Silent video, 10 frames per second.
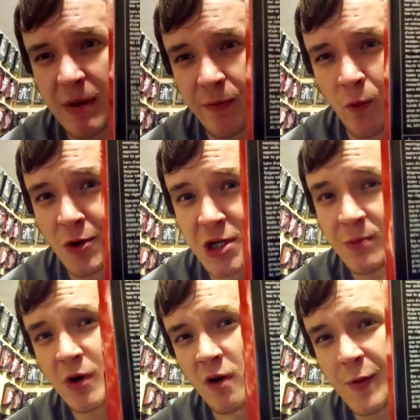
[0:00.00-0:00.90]
before she
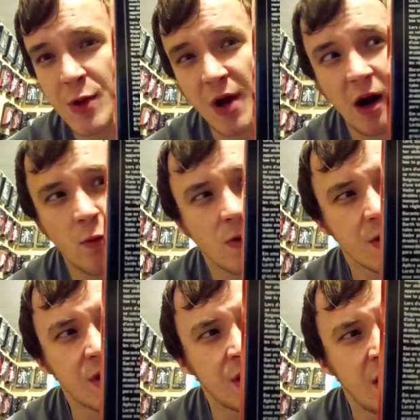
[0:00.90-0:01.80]
went over to Star
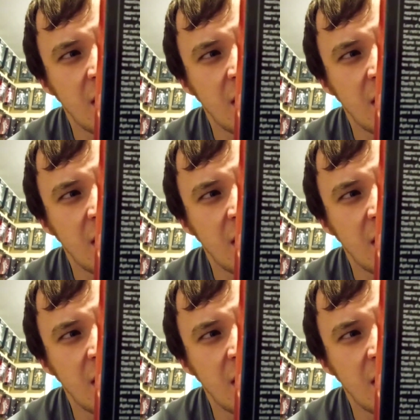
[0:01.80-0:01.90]
Wars,